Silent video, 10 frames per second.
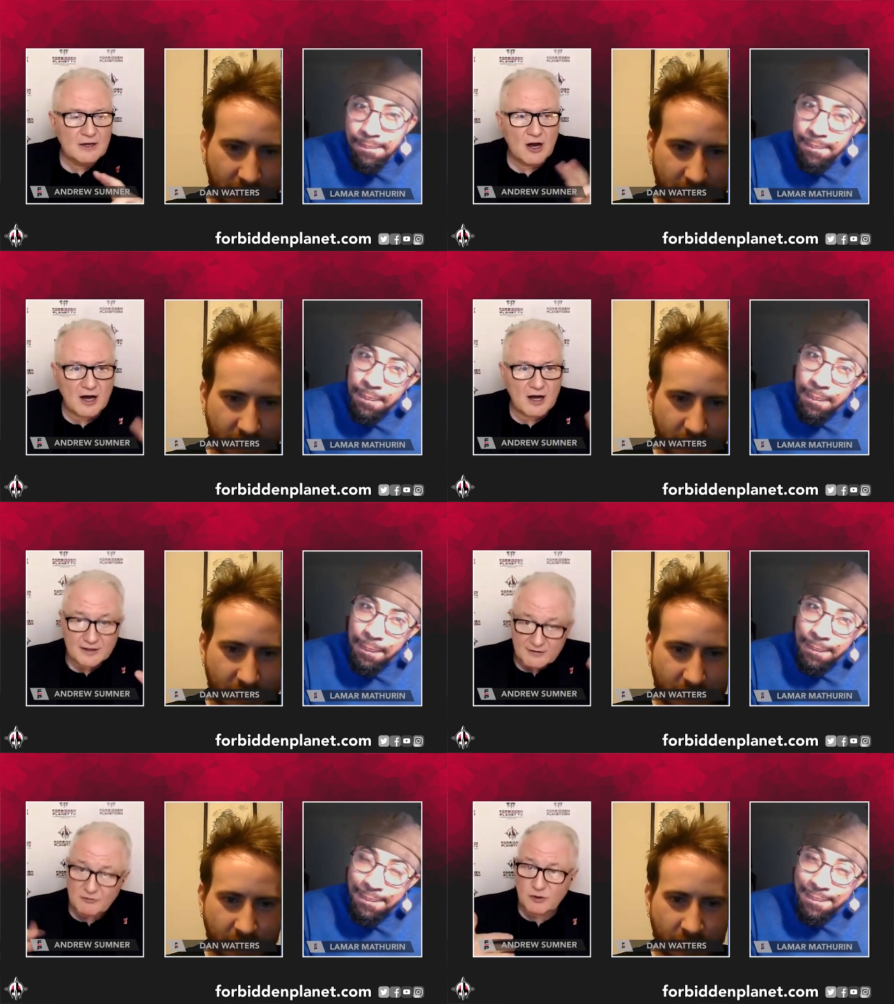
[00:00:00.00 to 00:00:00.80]
Speaker 1: uh
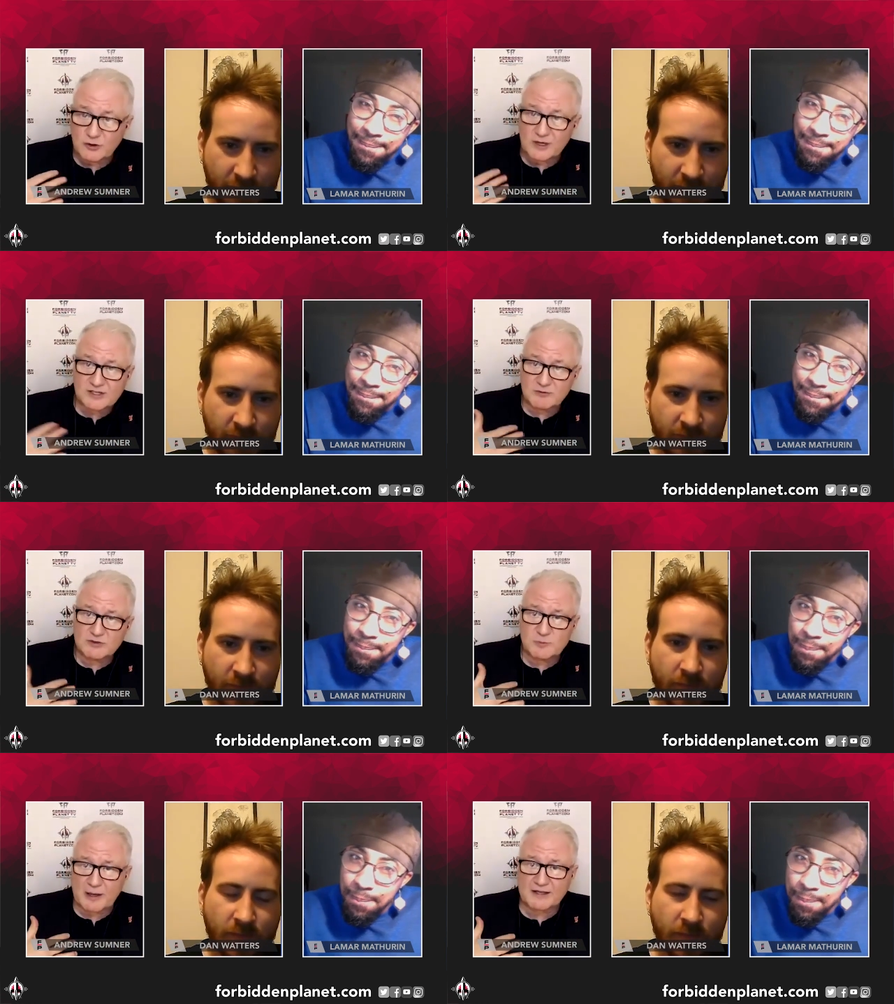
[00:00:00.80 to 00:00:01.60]
given your his-
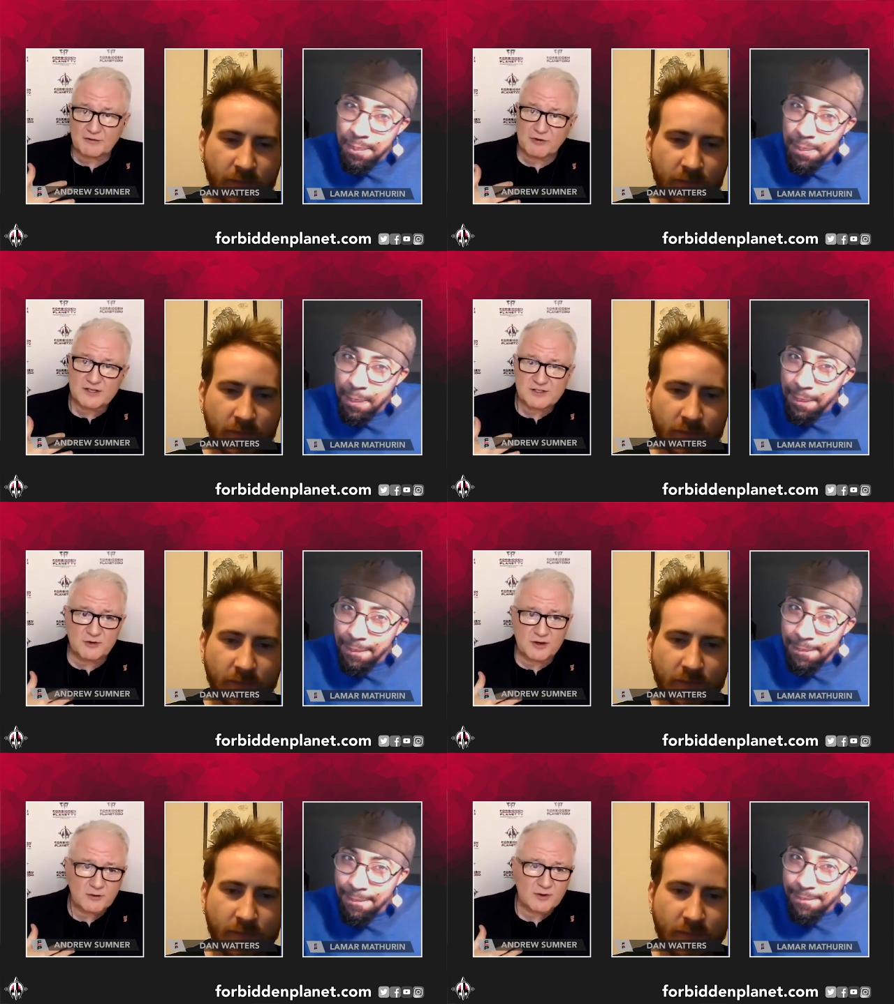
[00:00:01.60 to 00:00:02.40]
respective
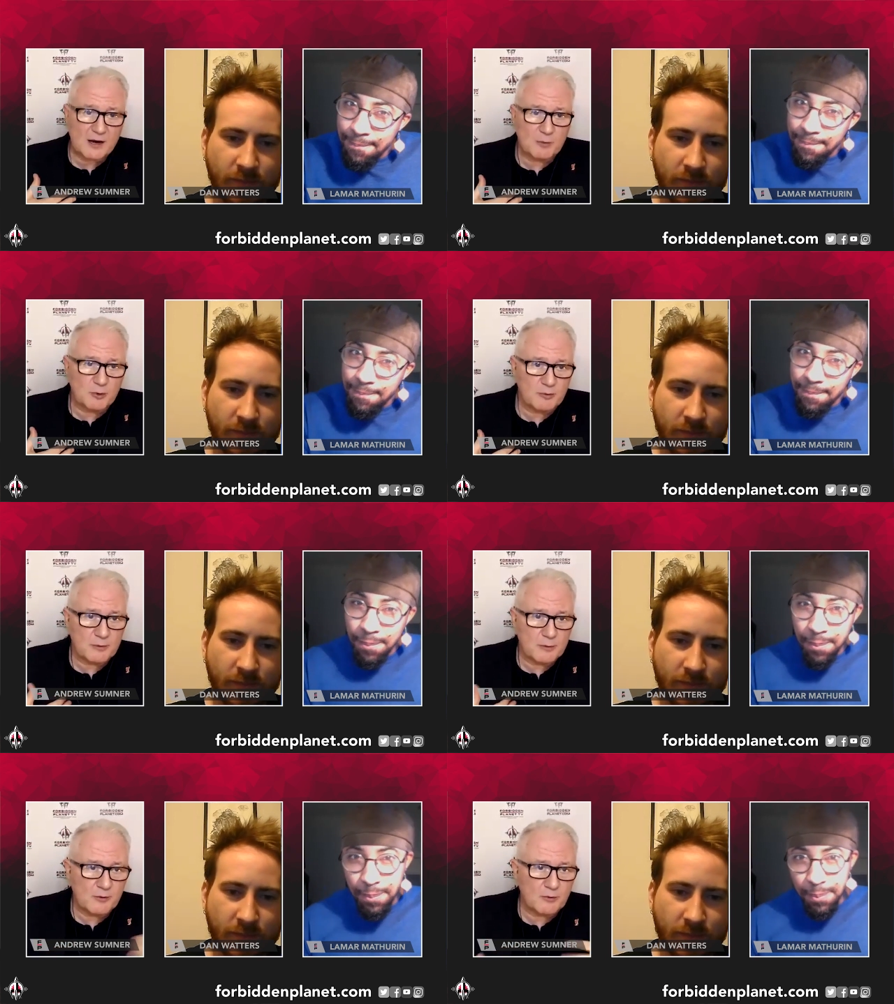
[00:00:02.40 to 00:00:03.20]
history with Cowboy
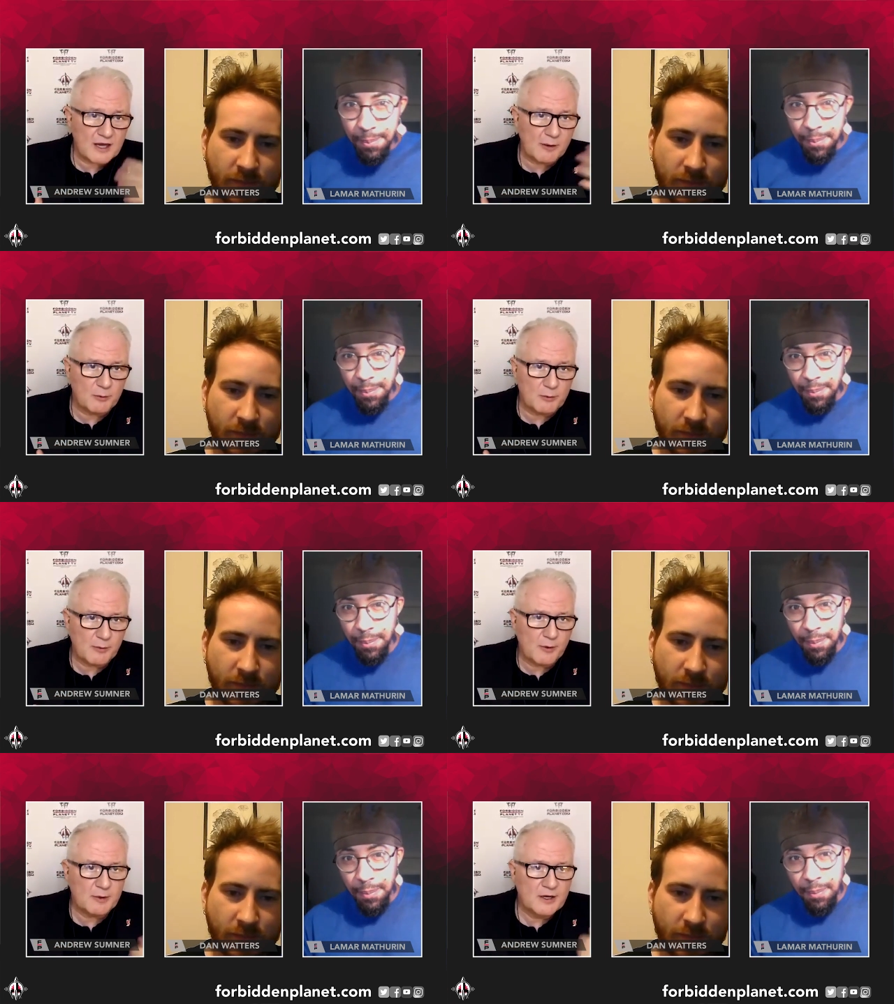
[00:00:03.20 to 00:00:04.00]
Bebop, Cowboy
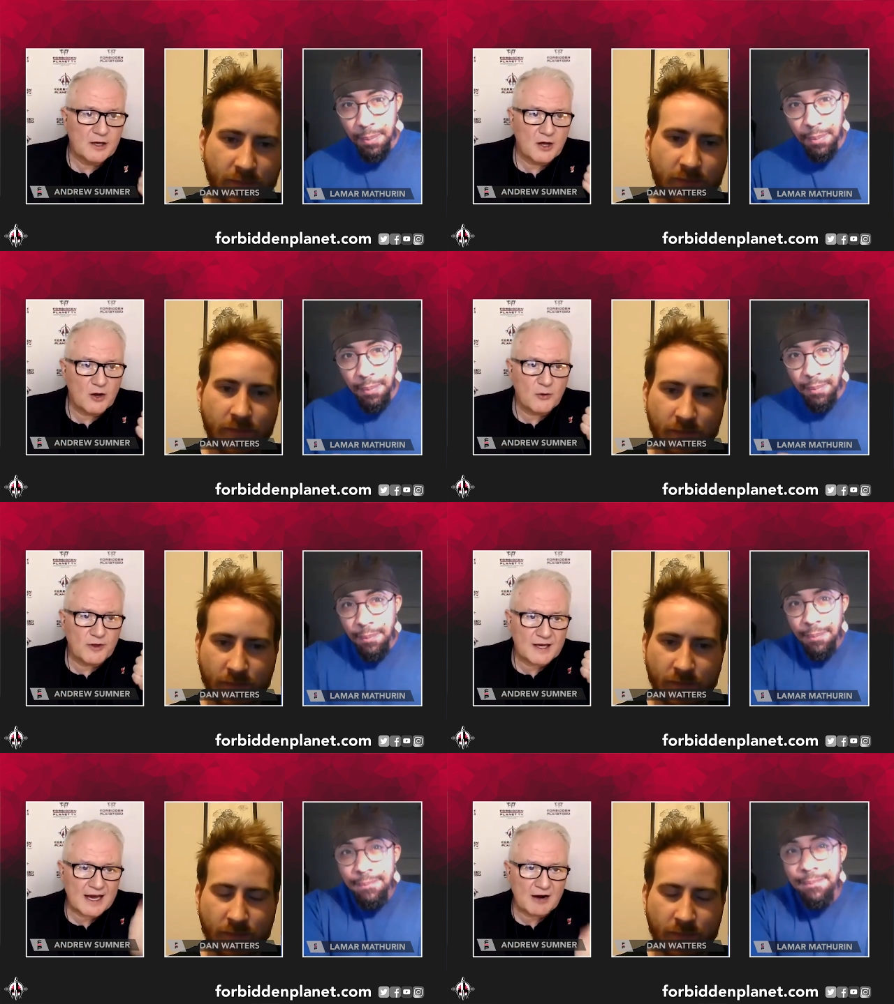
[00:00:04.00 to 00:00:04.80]
Bebop, who are the
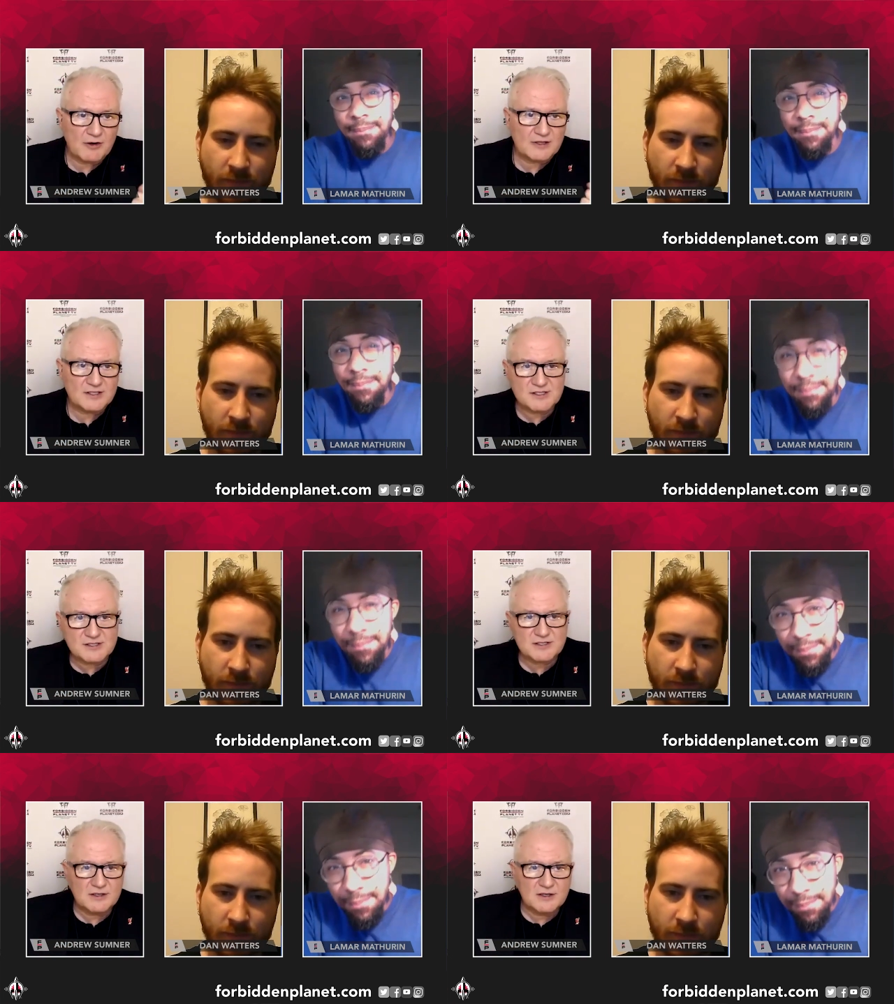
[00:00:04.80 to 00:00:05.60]

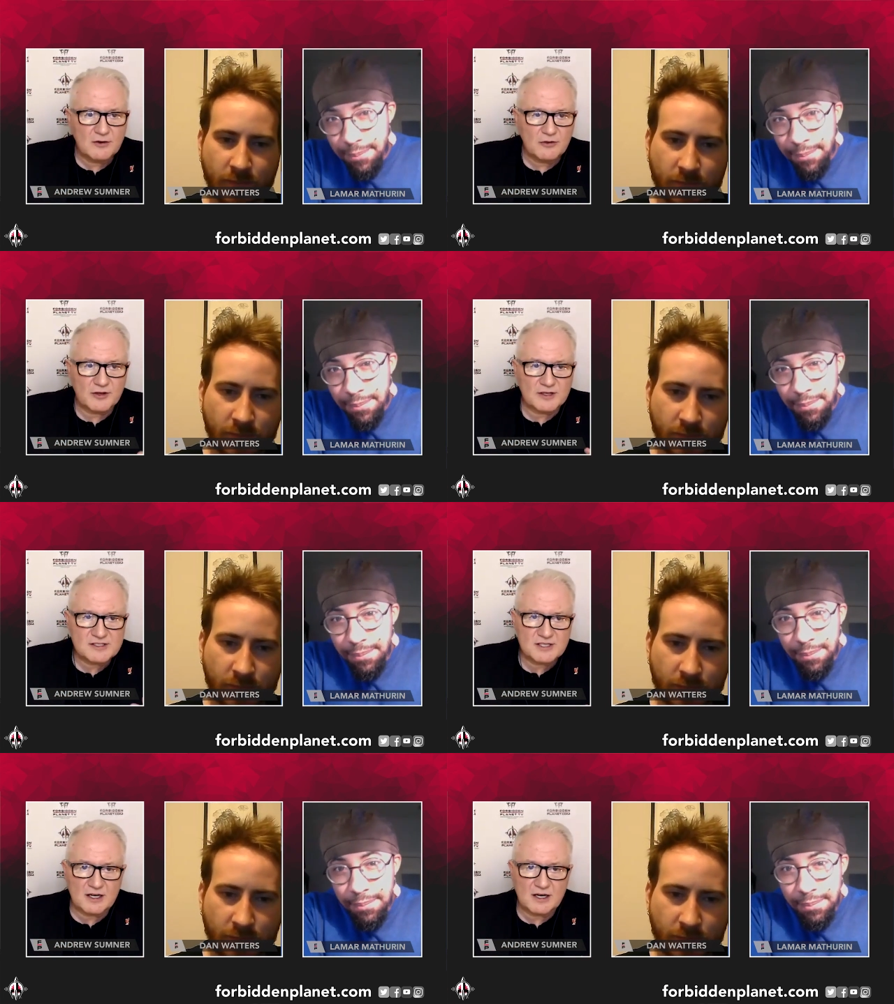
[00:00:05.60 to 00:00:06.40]
characters that,
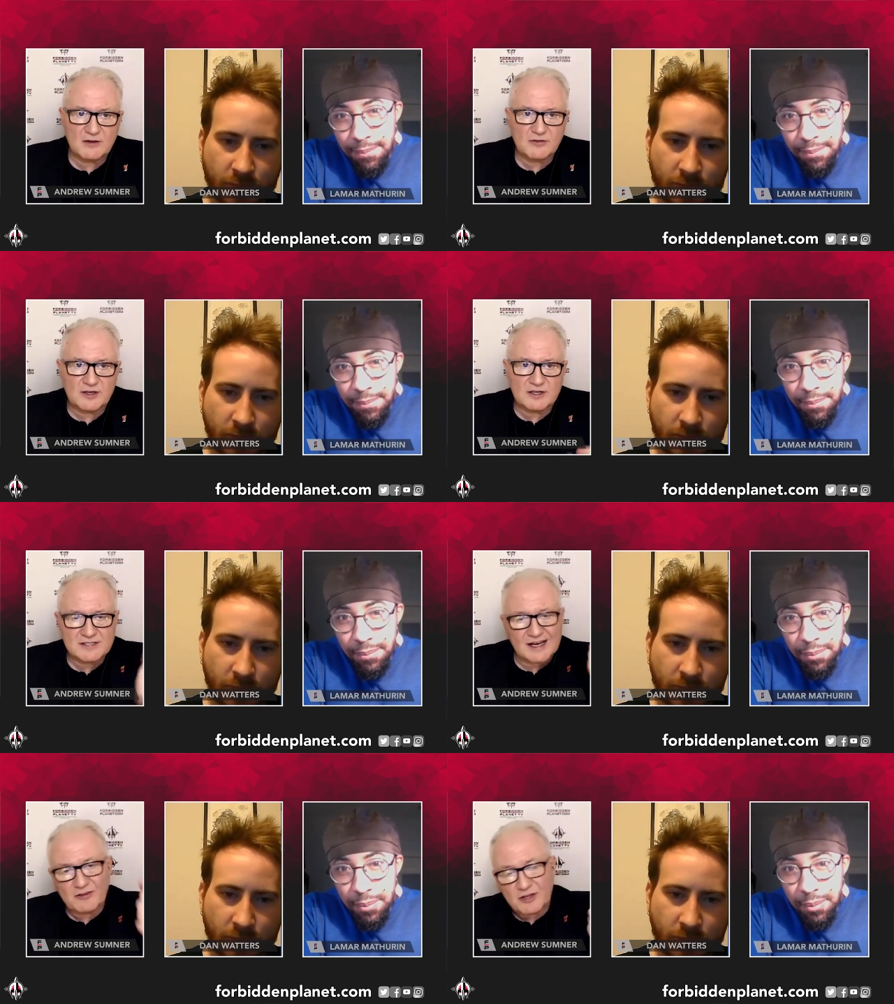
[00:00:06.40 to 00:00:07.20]
uh, that
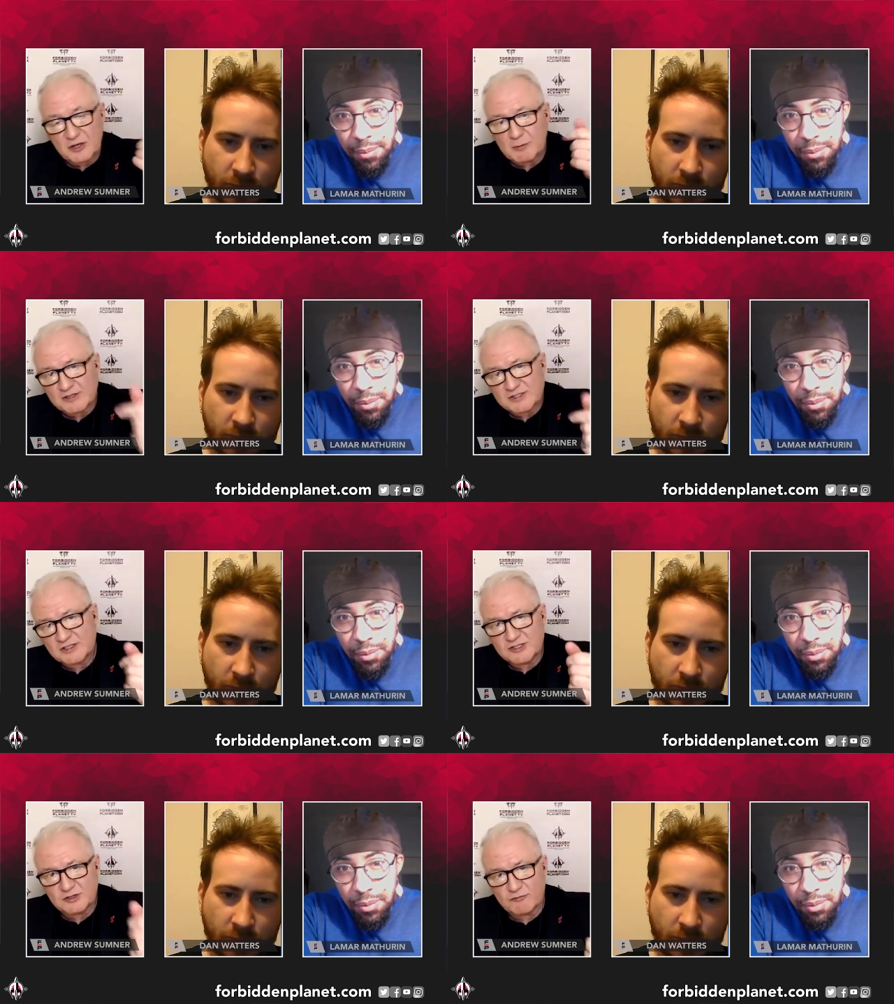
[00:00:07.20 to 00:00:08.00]
Dan that you most
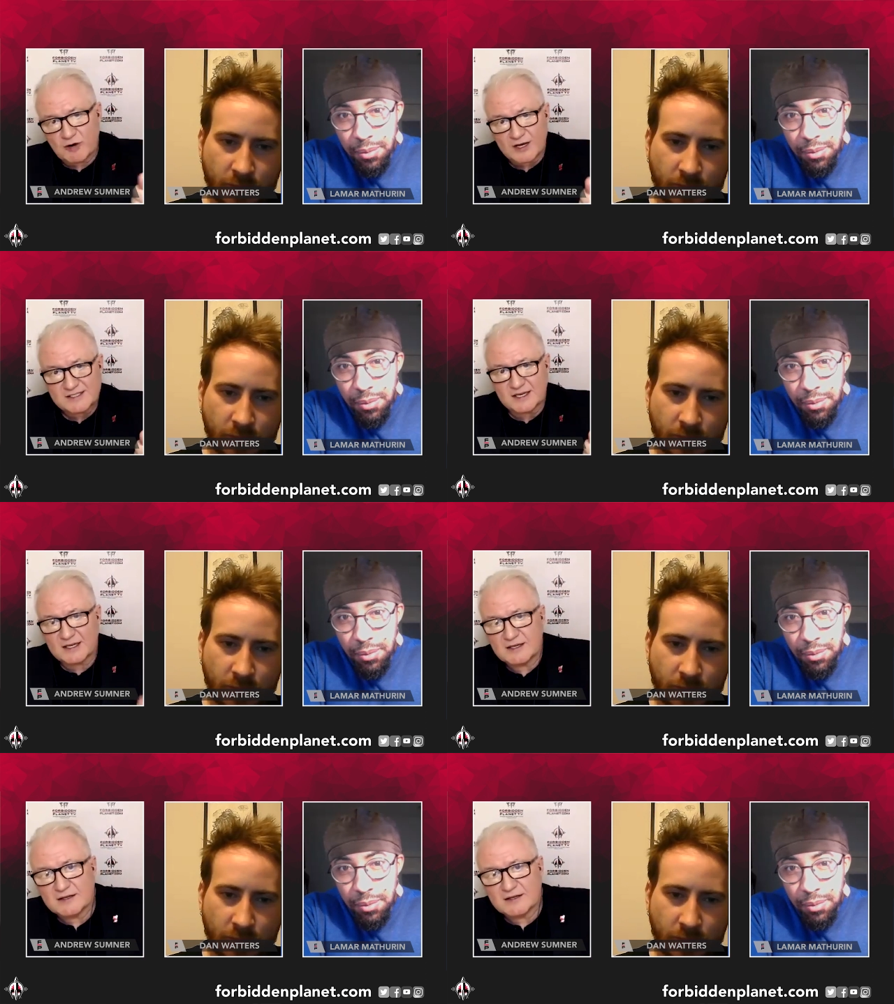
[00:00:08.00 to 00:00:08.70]
enjoy writing?